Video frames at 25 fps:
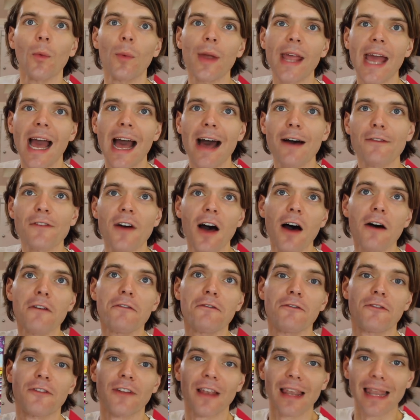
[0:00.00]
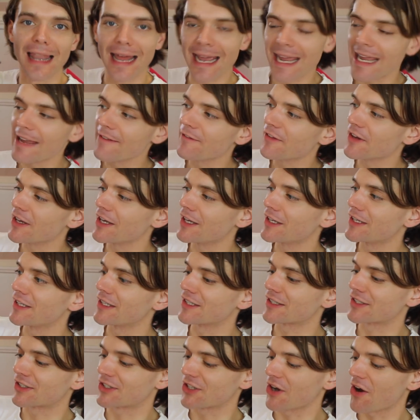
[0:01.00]
we have a
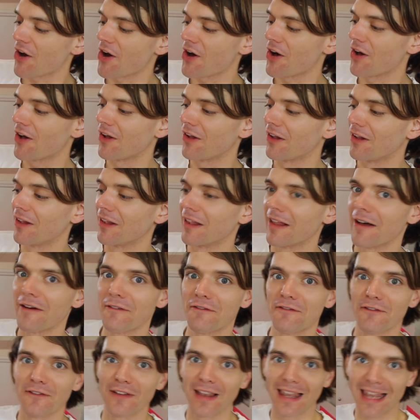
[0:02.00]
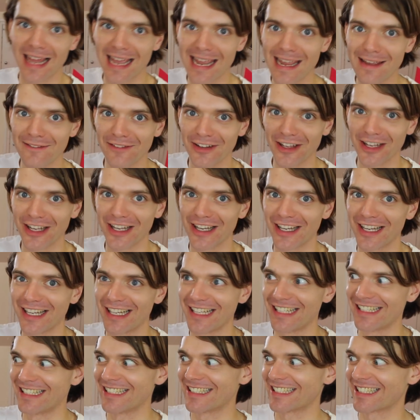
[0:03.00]
Flavas doll.
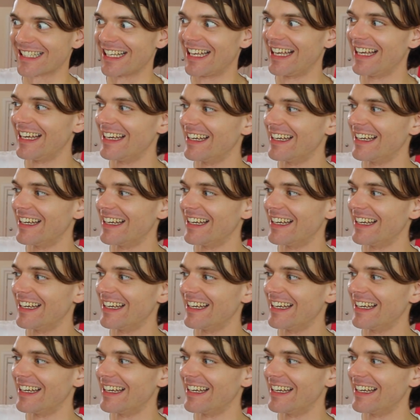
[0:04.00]
Flavas.